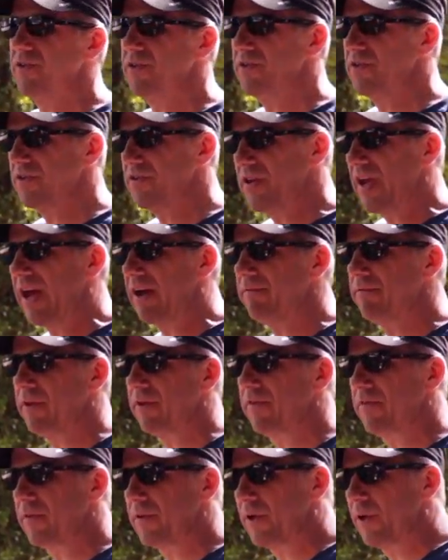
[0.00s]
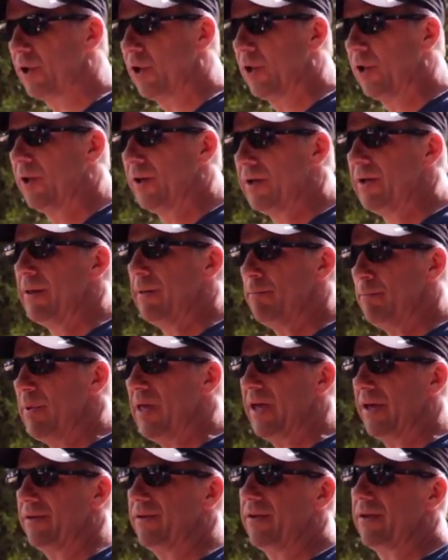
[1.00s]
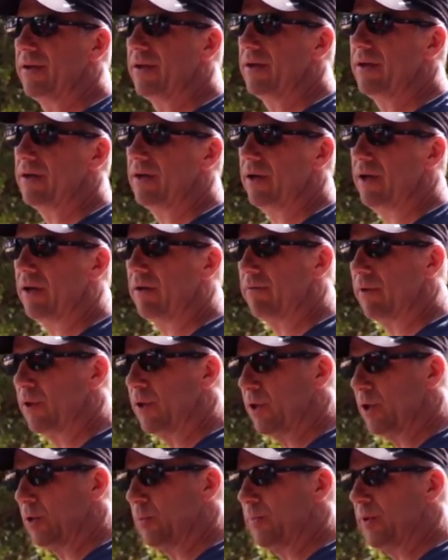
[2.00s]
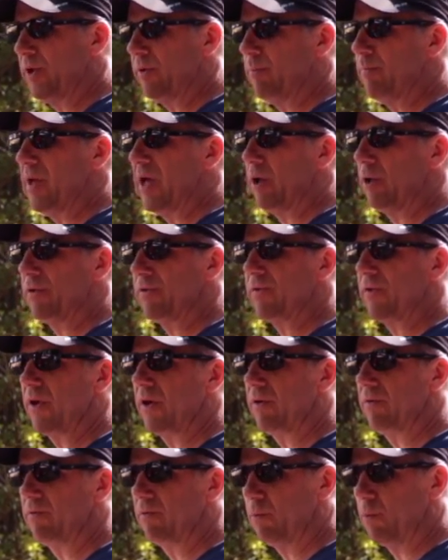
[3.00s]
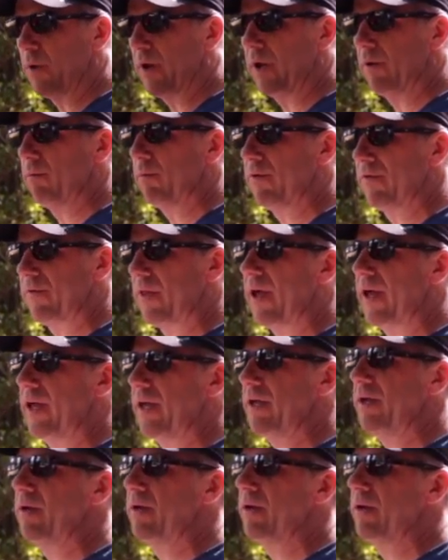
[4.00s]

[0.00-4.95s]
to just have this little bit of a little bit of belt of what it was like